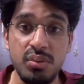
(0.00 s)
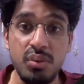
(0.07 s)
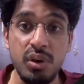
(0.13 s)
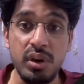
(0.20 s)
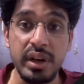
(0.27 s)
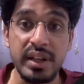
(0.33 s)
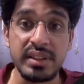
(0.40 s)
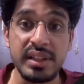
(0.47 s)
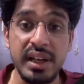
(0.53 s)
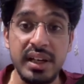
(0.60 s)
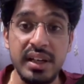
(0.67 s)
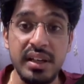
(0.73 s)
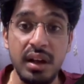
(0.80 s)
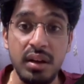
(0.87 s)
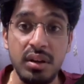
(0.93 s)
what
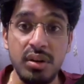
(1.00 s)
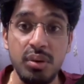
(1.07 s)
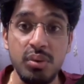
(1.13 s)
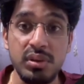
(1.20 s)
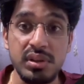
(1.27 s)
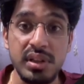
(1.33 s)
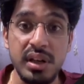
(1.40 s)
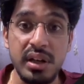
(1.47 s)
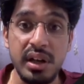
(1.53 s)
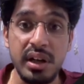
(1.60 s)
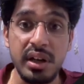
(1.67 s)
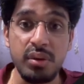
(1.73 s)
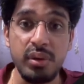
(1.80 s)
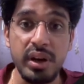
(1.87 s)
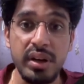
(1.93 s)
exactly are the roles that are
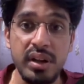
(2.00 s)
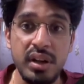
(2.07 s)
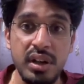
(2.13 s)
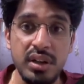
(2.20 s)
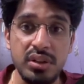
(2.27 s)
required.